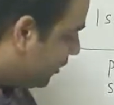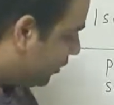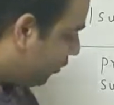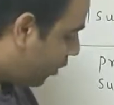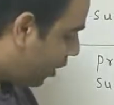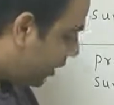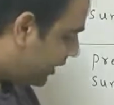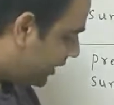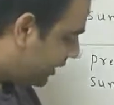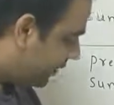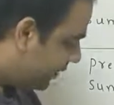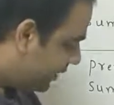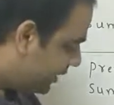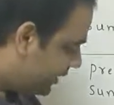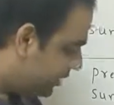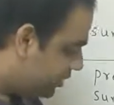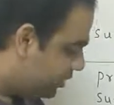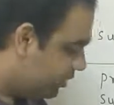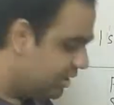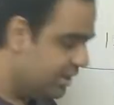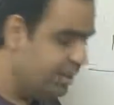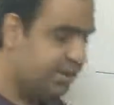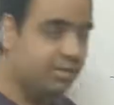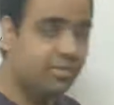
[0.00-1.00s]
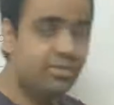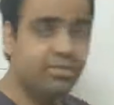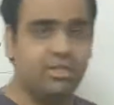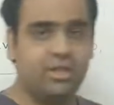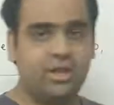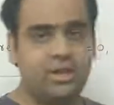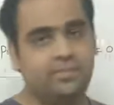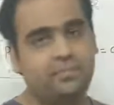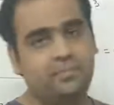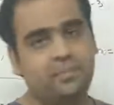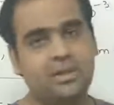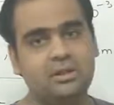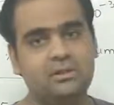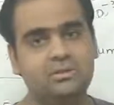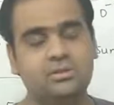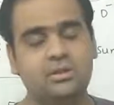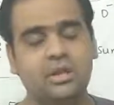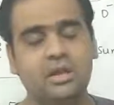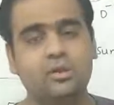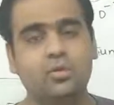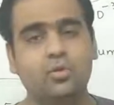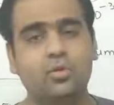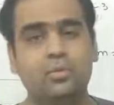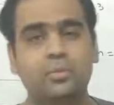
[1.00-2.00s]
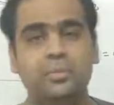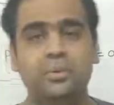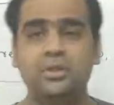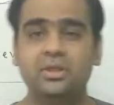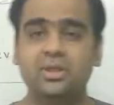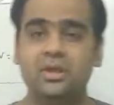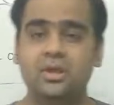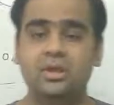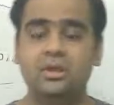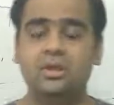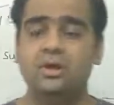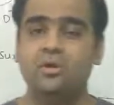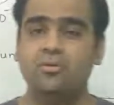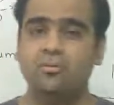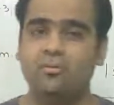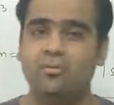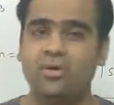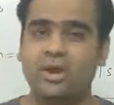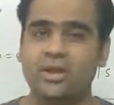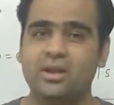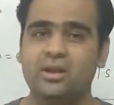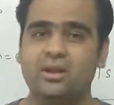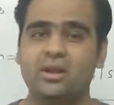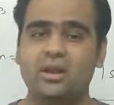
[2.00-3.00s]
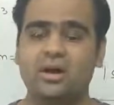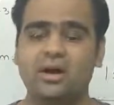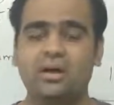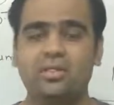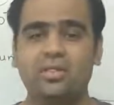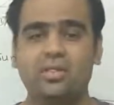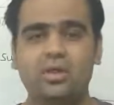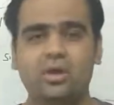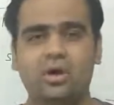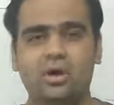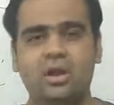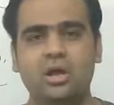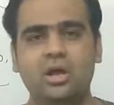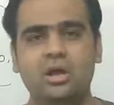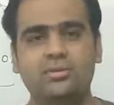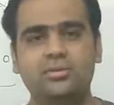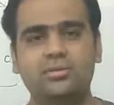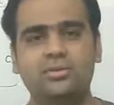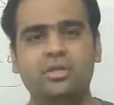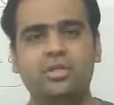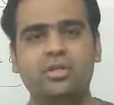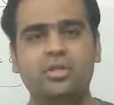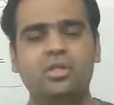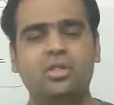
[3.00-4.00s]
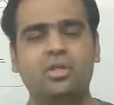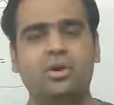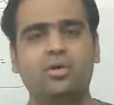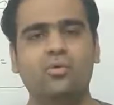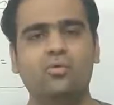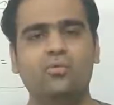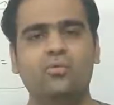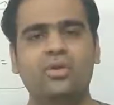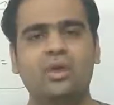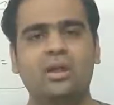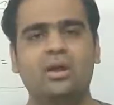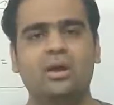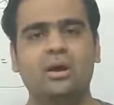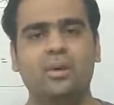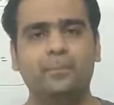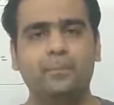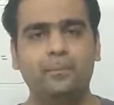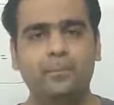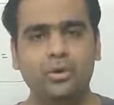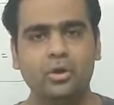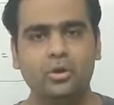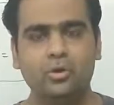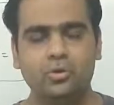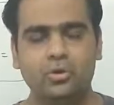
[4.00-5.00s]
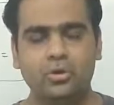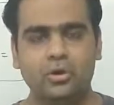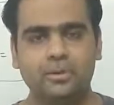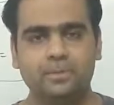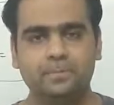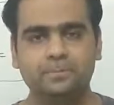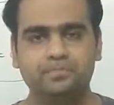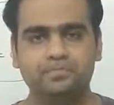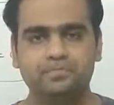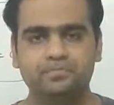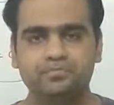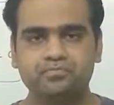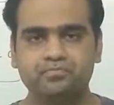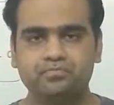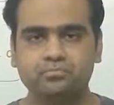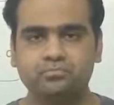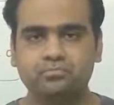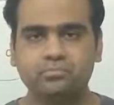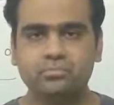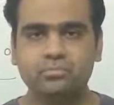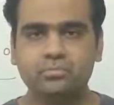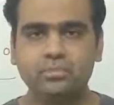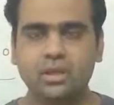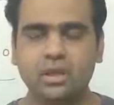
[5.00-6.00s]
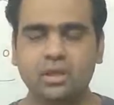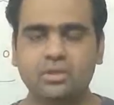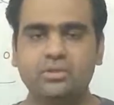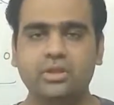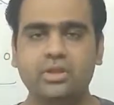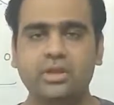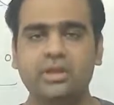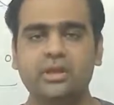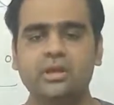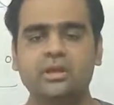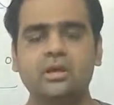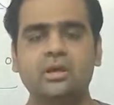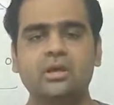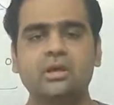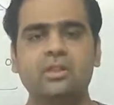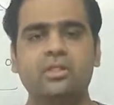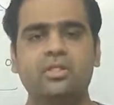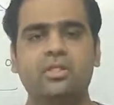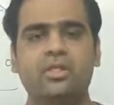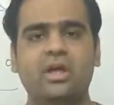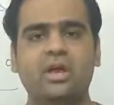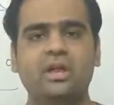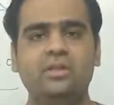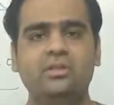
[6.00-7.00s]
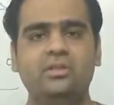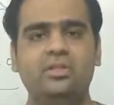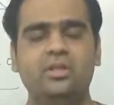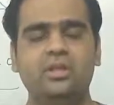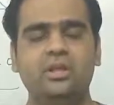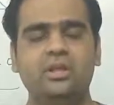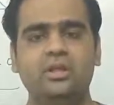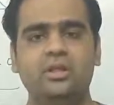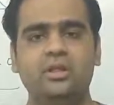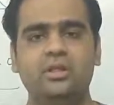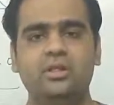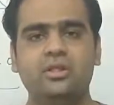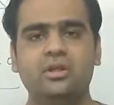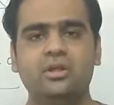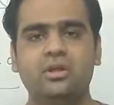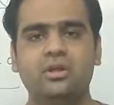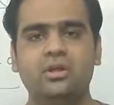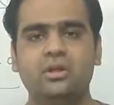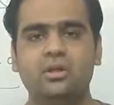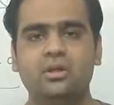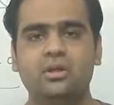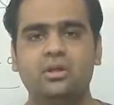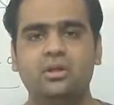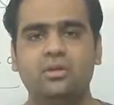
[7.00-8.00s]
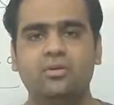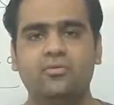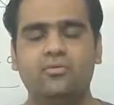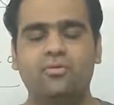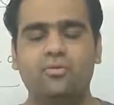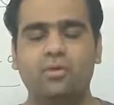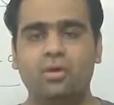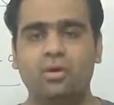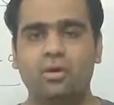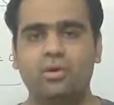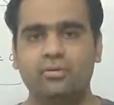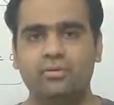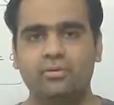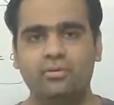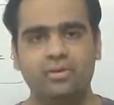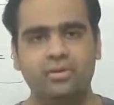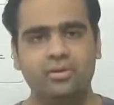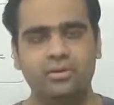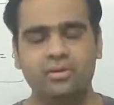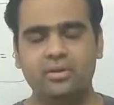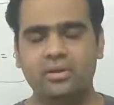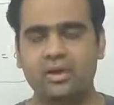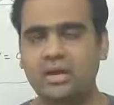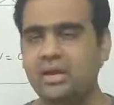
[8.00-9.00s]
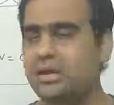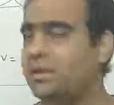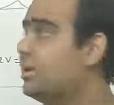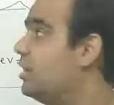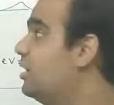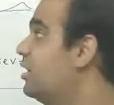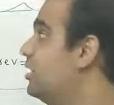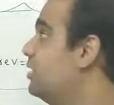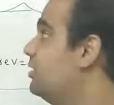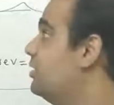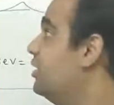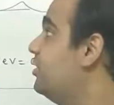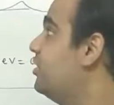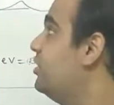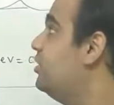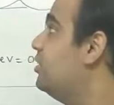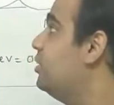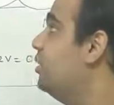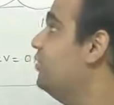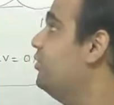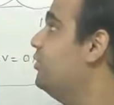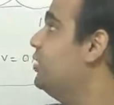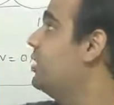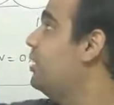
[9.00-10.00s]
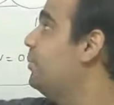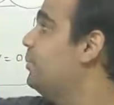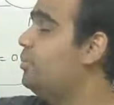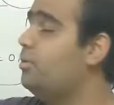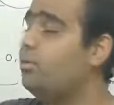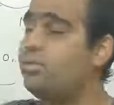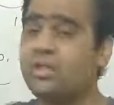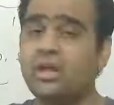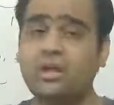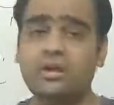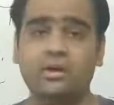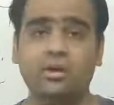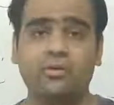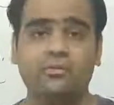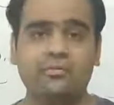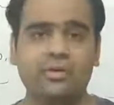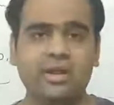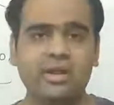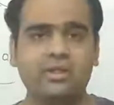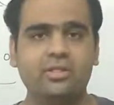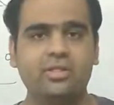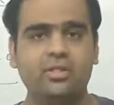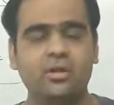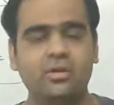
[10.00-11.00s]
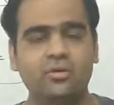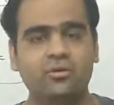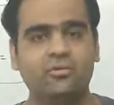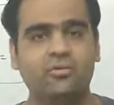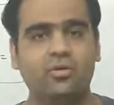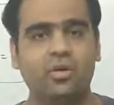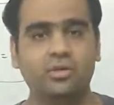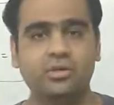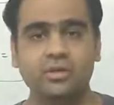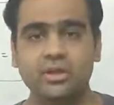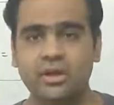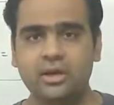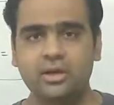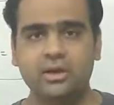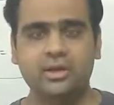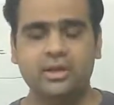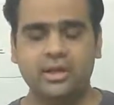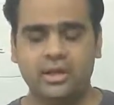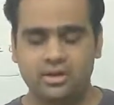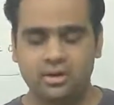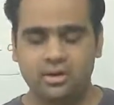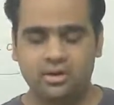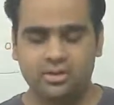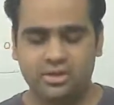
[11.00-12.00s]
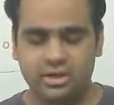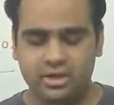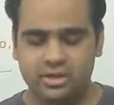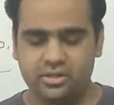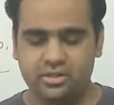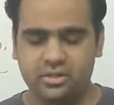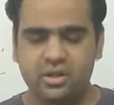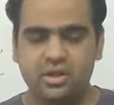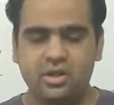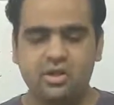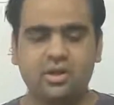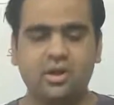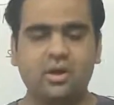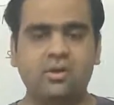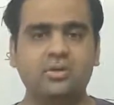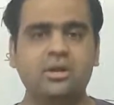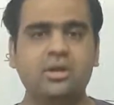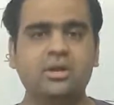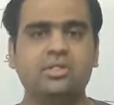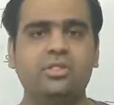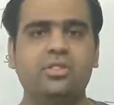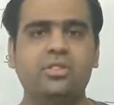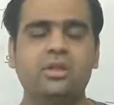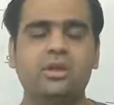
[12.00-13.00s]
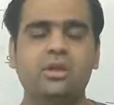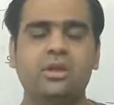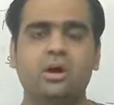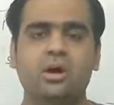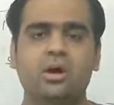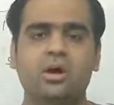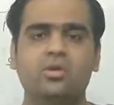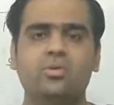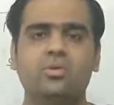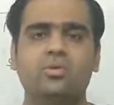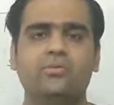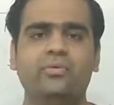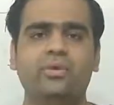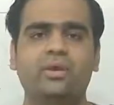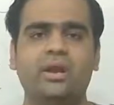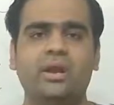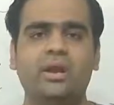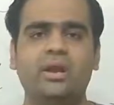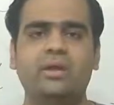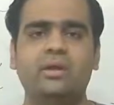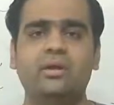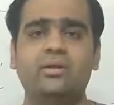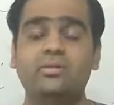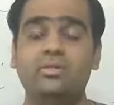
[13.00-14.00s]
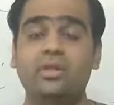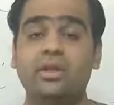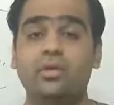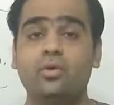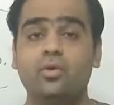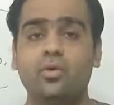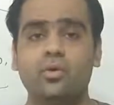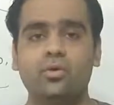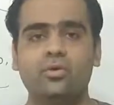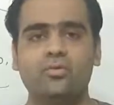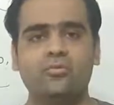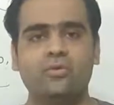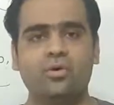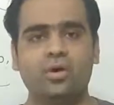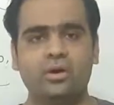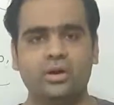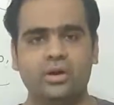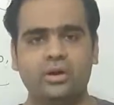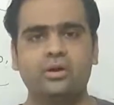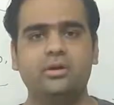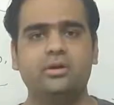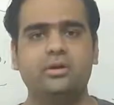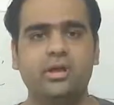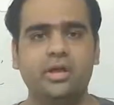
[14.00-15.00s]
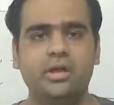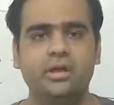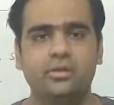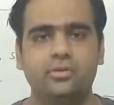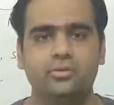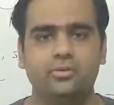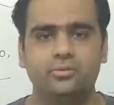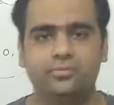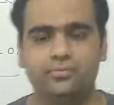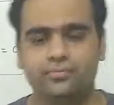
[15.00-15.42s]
whatever is there in sum, that would be the final answer. This is how we compute the sine series, right? This is how we compute sine of x for the Taylor series. Now let's see how do we write the code for it. Thank you.